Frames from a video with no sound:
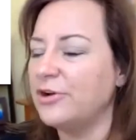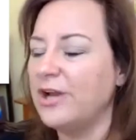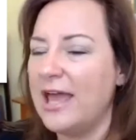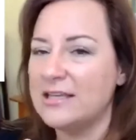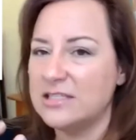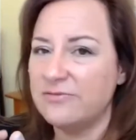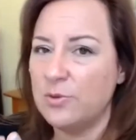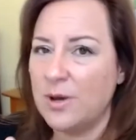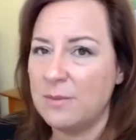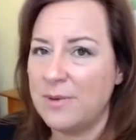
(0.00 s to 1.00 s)
going to ask if you
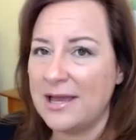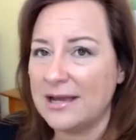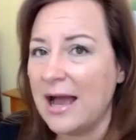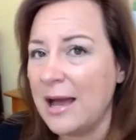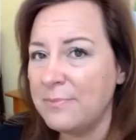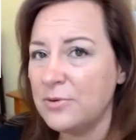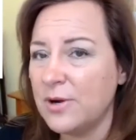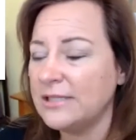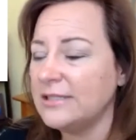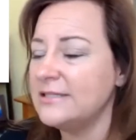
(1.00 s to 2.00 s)
want to buy a
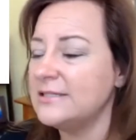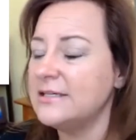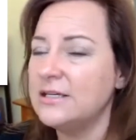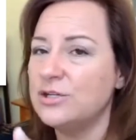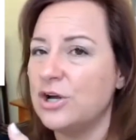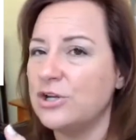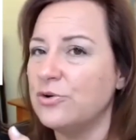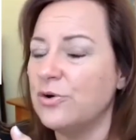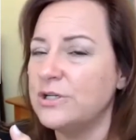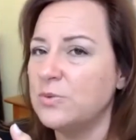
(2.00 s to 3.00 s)
copyright listing. Are you
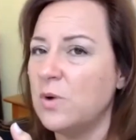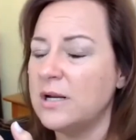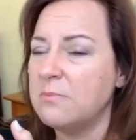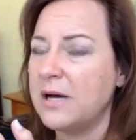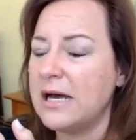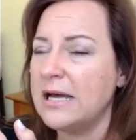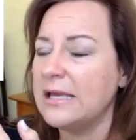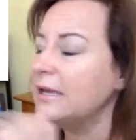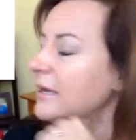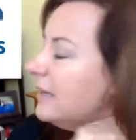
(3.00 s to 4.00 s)
going to want to
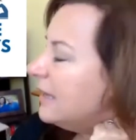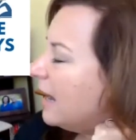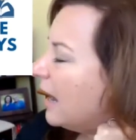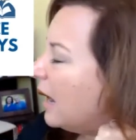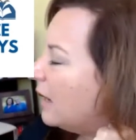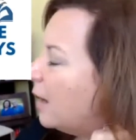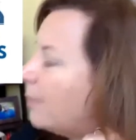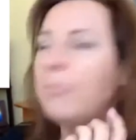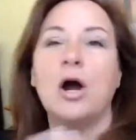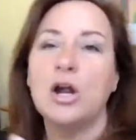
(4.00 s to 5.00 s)
buy a
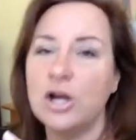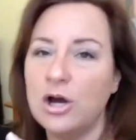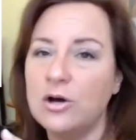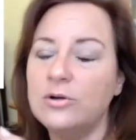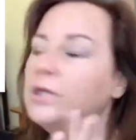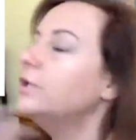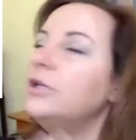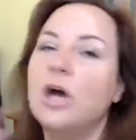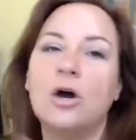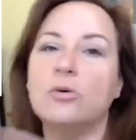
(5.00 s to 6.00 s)
barcode?
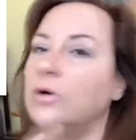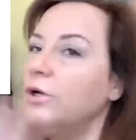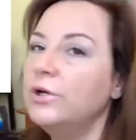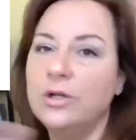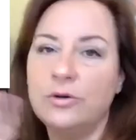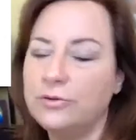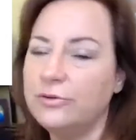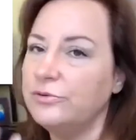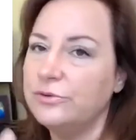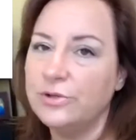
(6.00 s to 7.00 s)
No.
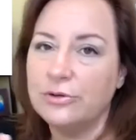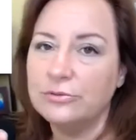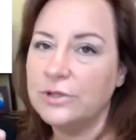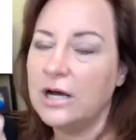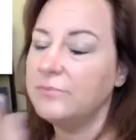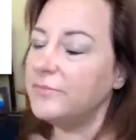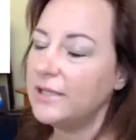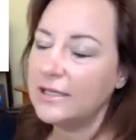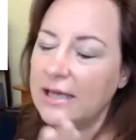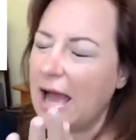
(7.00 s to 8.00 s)

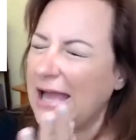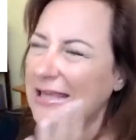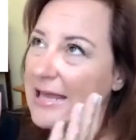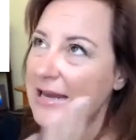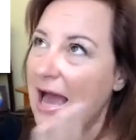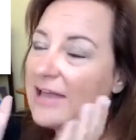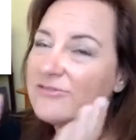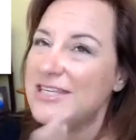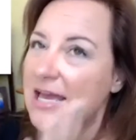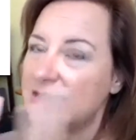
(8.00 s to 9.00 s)
I have
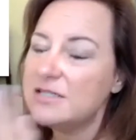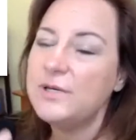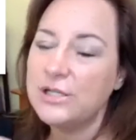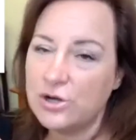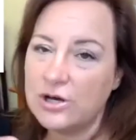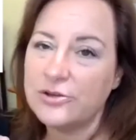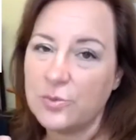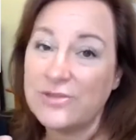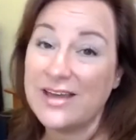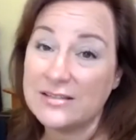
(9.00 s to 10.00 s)
yet to meet an author
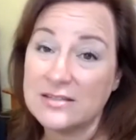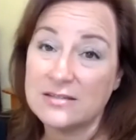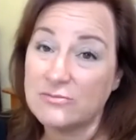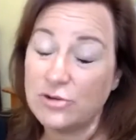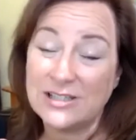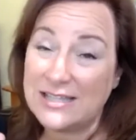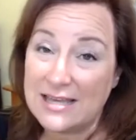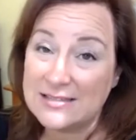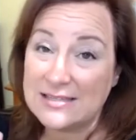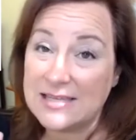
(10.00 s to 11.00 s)
where that's really
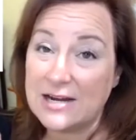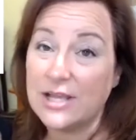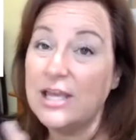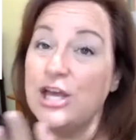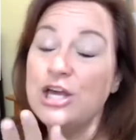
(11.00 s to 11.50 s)
necessary.